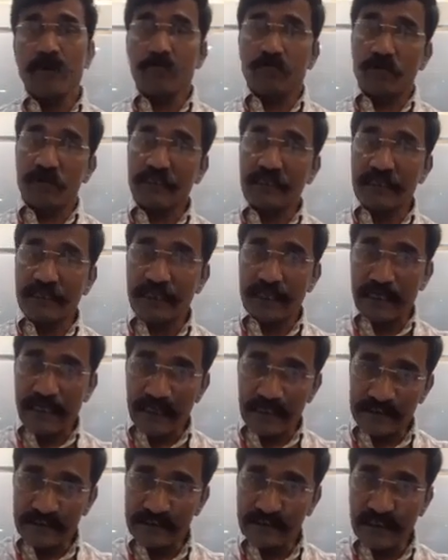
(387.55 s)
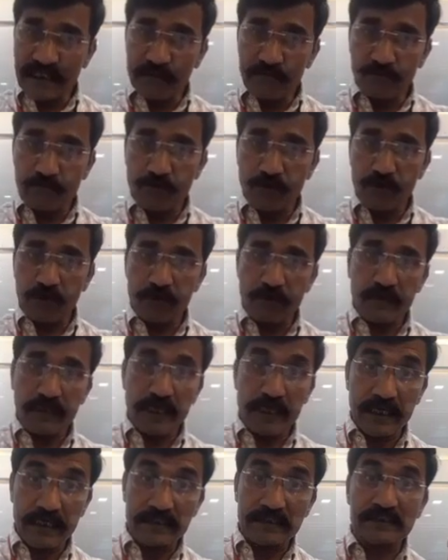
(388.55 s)
What that L stand for?
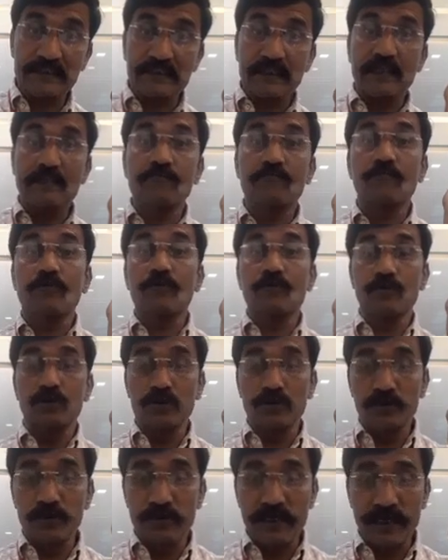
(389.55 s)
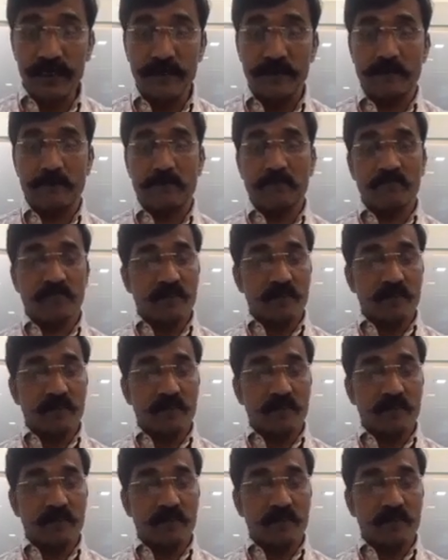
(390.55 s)
L stand for lunate.